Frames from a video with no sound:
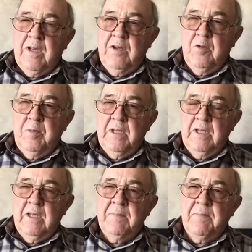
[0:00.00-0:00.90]
to
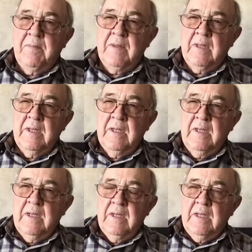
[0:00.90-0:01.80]
begin
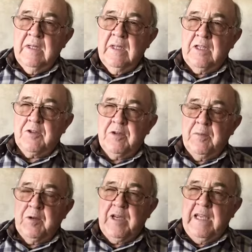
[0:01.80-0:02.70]
lecture
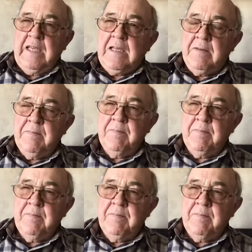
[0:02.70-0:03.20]
number 8.